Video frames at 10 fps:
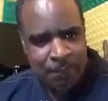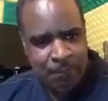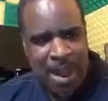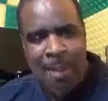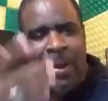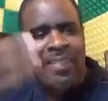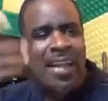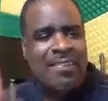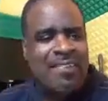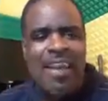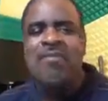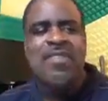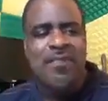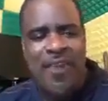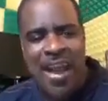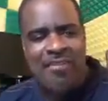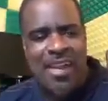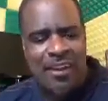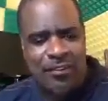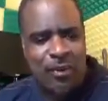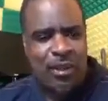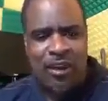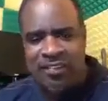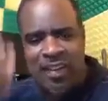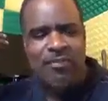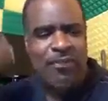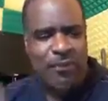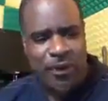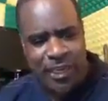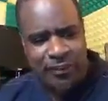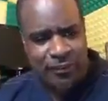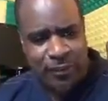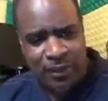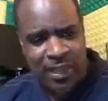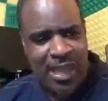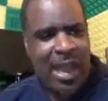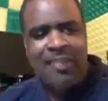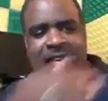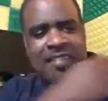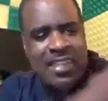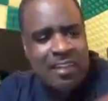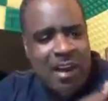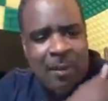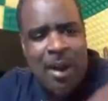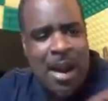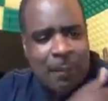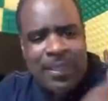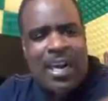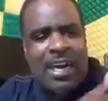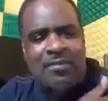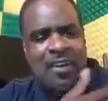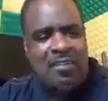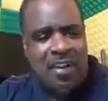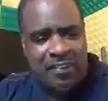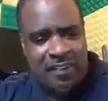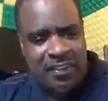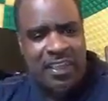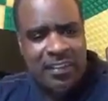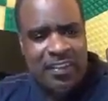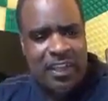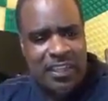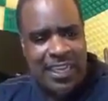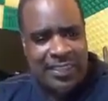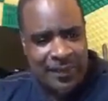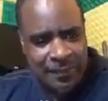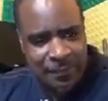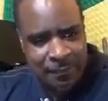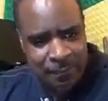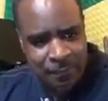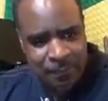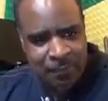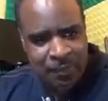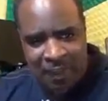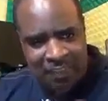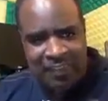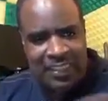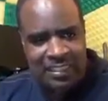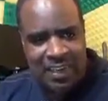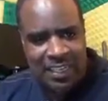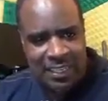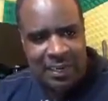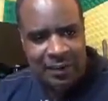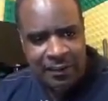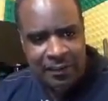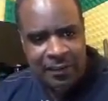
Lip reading: My mother is 75 years old or 74 years old. And she still have her mark on her hand for her vaccine. She not dead. Vaccine never kill her.